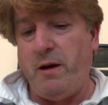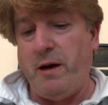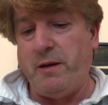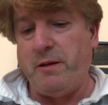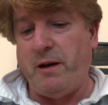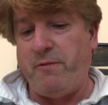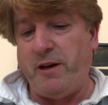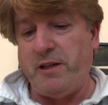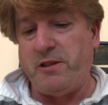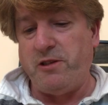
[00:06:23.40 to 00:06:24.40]
And I
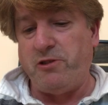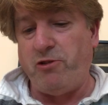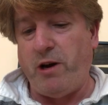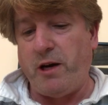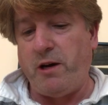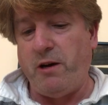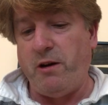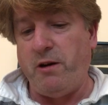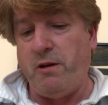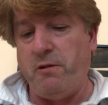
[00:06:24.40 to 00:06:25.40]
think it's the track
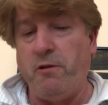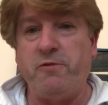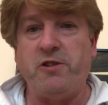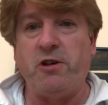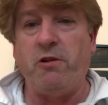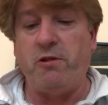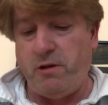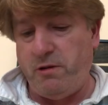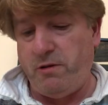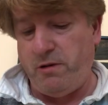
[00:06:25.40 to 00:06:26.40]
Love Song.
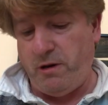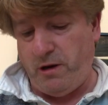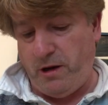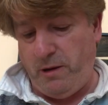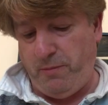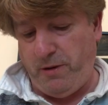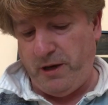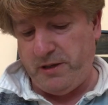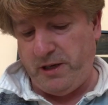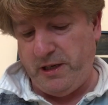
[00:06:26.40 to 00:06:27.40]
And he
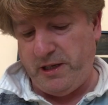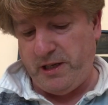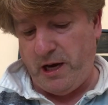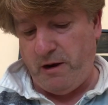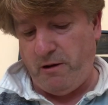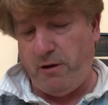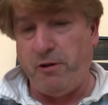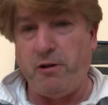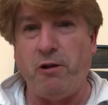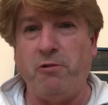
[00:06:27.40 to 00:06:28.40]
plays guitar on
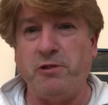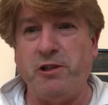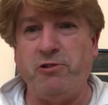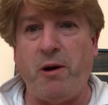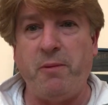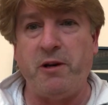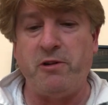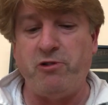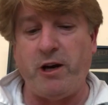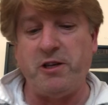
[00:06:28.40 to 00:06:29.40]
a closing track
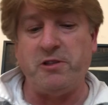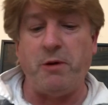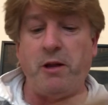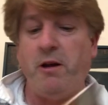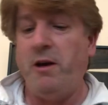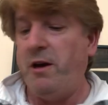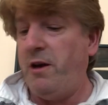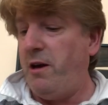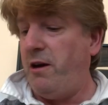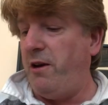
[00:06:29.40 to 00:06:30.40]
as well.
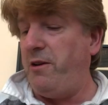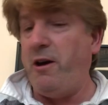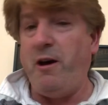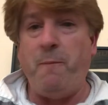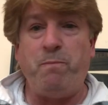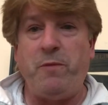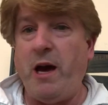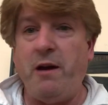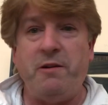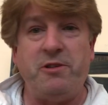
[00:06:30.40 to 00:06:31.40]
And
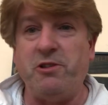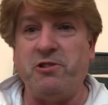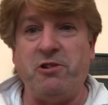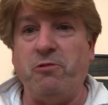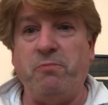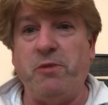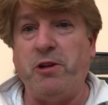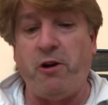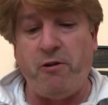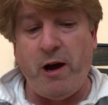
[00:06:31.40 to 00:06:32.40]
yeah, it's just a good
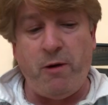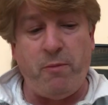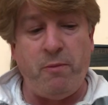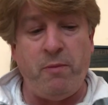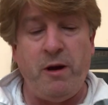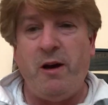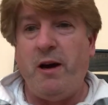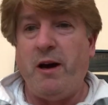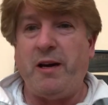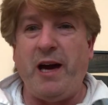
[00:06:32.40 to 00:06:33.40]
Madonna album.
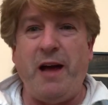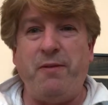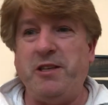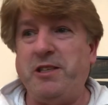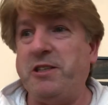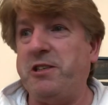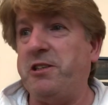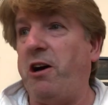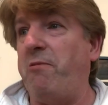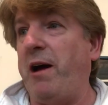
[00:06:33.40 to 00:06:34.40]
Again, this is the
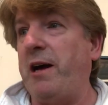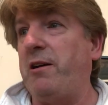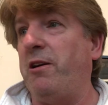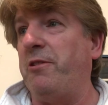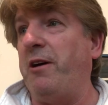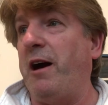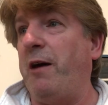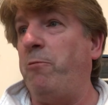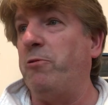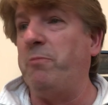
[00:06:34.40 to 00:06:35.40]
sort of record that
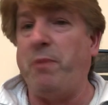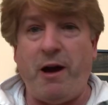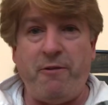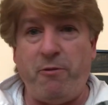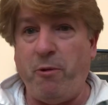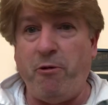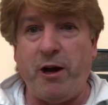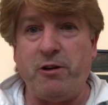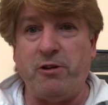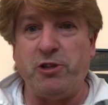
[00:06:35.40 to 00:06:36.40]
I wouldn't buy from a
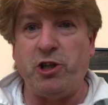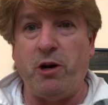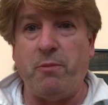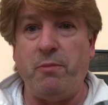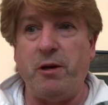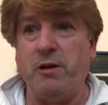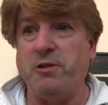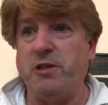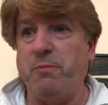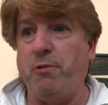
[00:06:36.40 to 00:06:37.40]
record shop
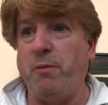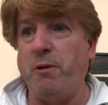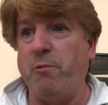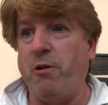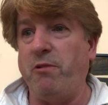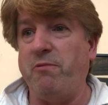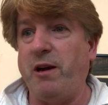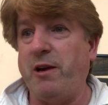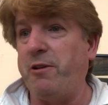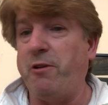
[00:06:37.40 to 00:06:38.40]
because they probably want,
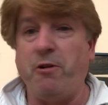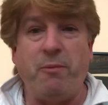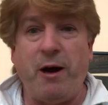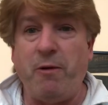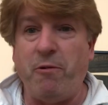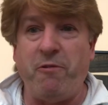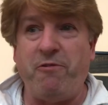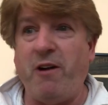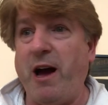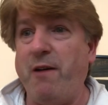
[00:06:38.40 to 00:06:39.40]
I don't know, they might want
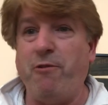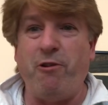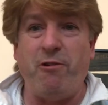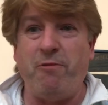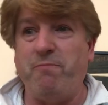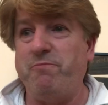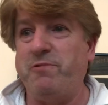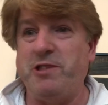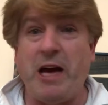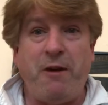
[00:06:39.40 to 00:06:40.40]
5 or
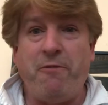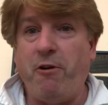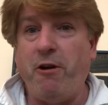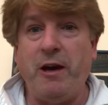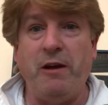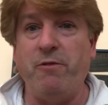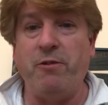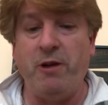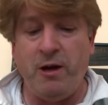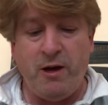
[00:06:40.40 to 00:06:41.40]
10 for it
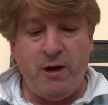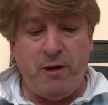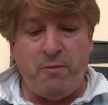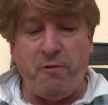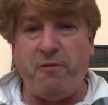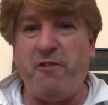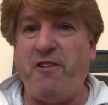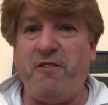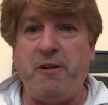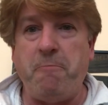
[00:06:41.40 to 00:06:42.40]
even. But for
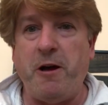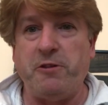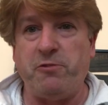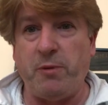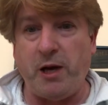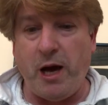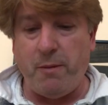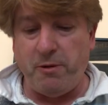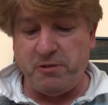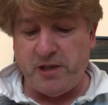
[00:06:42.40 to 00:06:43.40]
50 pence from a car
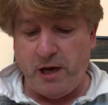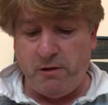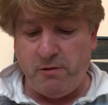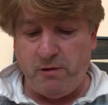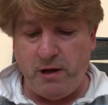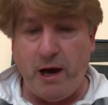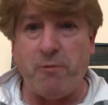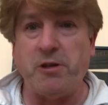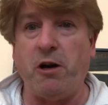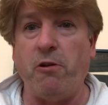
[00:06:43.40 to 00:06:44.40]
boot sale, yeah, I
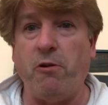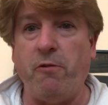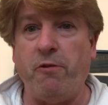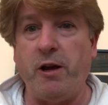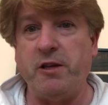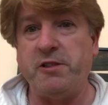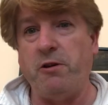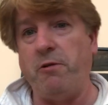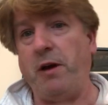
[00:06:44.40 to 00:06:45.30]
was all over it. So